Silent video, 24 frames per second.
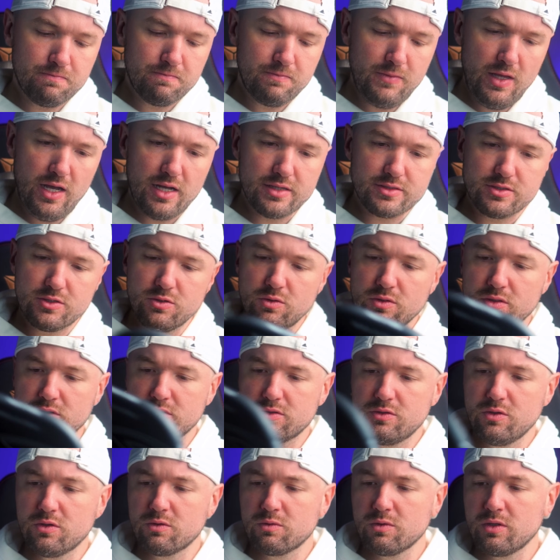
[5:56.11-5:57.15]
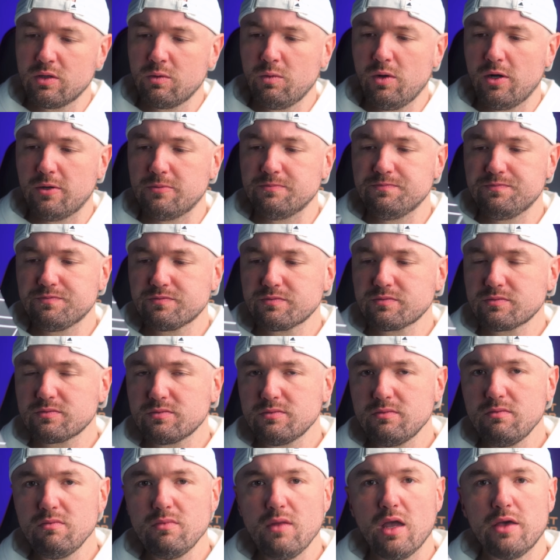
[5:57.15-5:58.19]
yeah, it's doing really well.
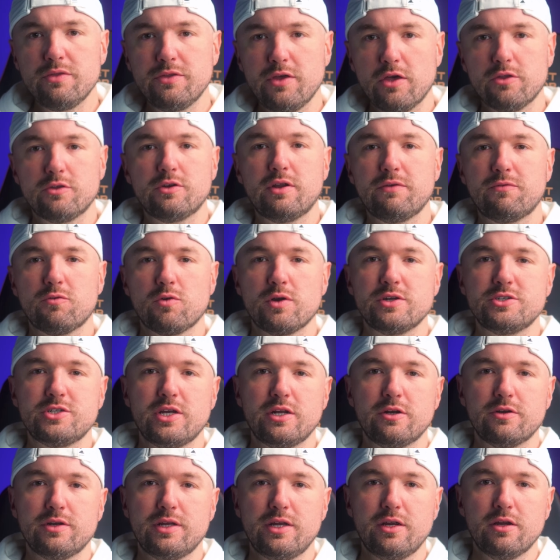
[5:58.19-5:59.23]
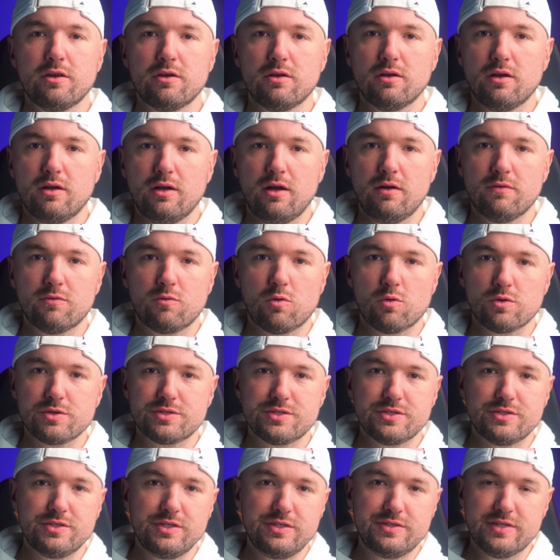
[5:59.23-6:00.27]
The other differentiator here, of
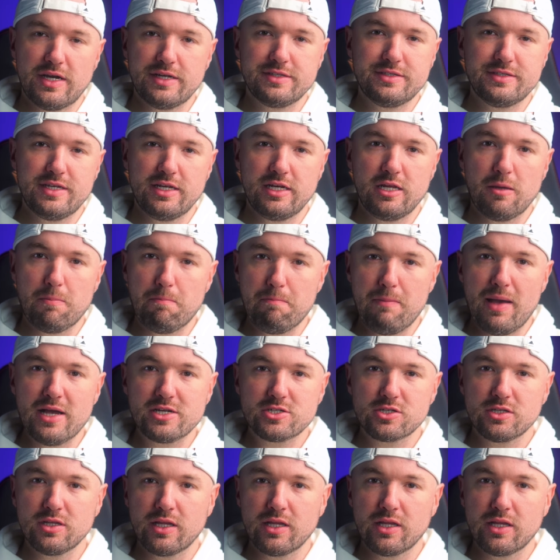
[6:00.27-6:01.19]
course, is the titanium mesh